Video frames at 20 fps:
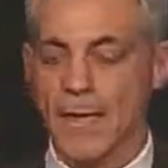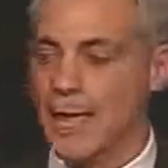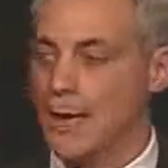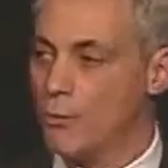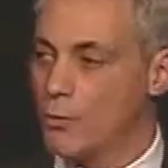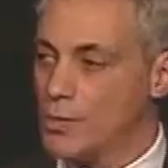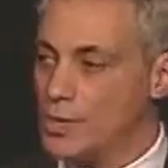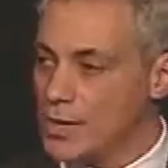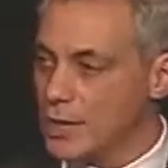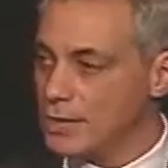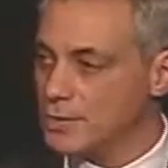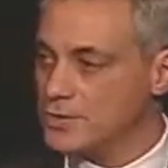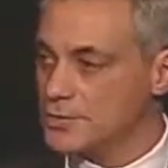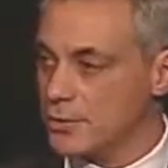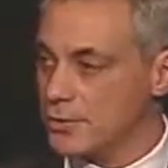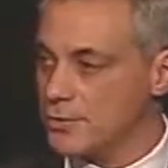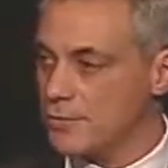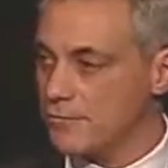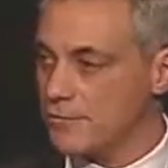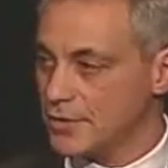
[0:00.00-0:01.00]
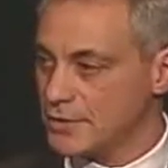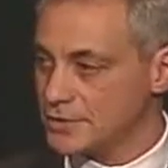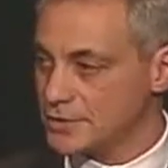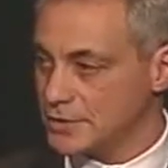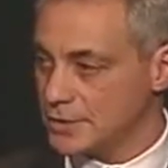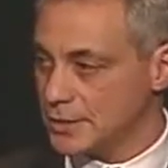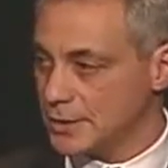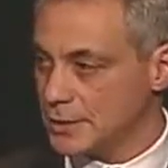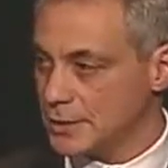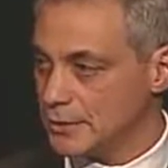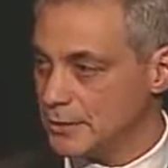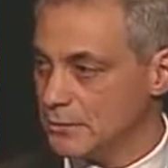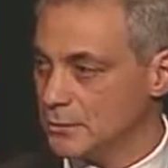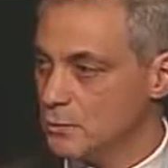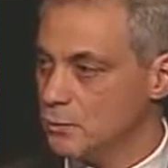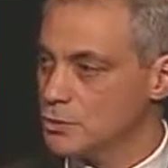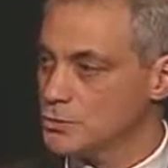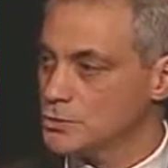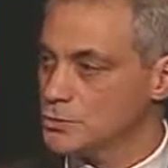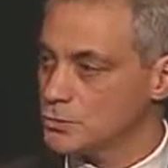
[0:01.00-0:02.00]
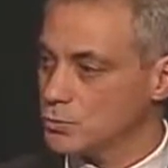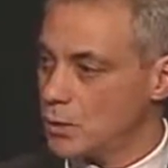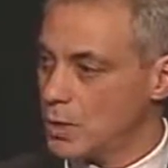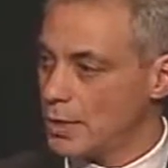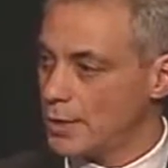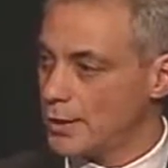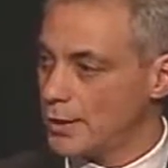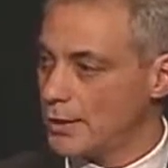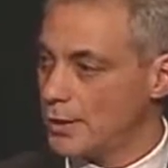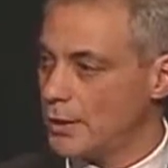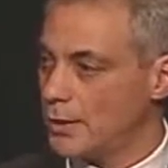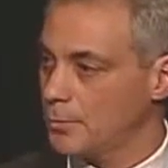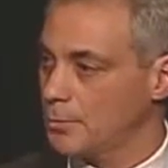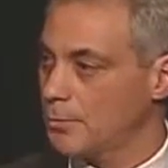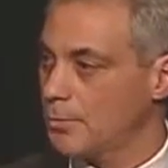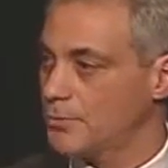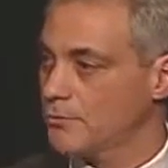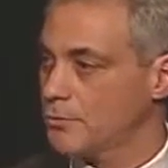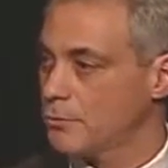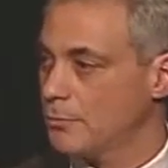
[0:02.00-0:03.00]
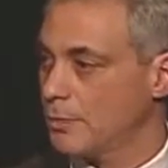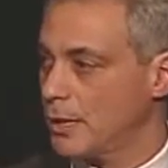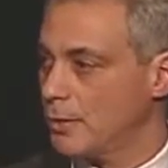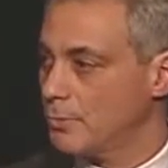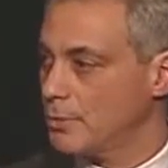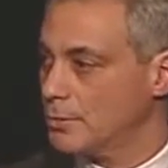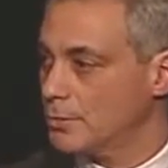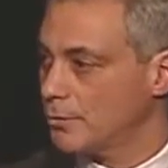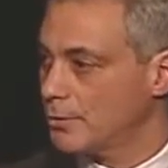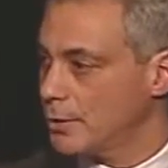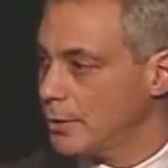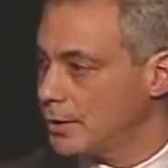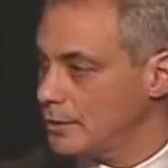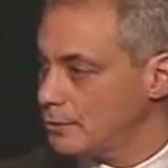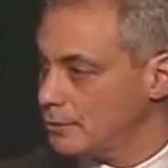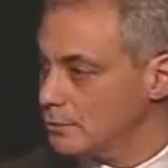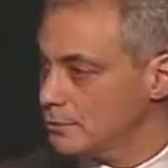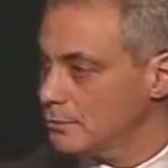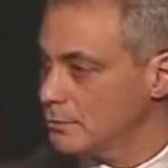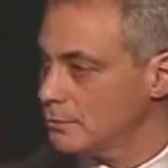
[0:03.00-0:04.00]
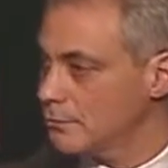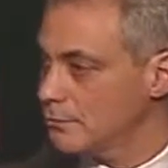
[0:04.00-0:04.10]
And we got to start investing in it, which is why I helped President Obama create